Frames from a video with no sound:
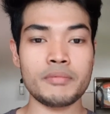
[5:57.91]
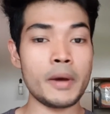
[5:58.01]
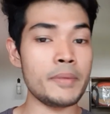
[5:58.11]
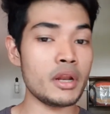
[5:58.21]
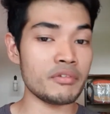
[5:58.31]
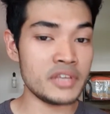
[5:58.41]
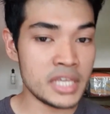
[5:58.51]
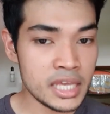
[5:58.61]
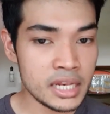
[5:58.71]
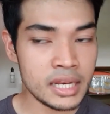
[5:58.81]
a bit of
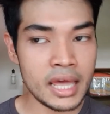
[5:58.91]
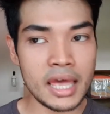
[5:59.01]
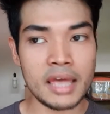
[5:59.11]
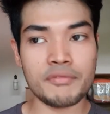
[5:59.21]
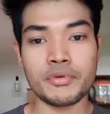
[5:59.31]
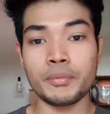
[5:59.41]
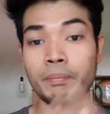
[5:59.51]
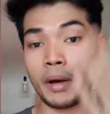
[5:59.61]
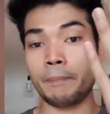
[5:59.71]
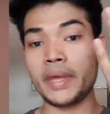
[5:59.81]
heat there, if you
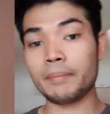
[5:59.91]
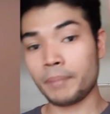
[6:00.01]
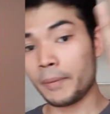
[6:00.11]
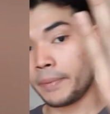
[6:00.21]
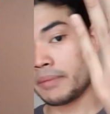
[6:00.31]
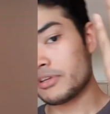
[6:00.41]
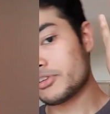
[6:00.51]
palpate, make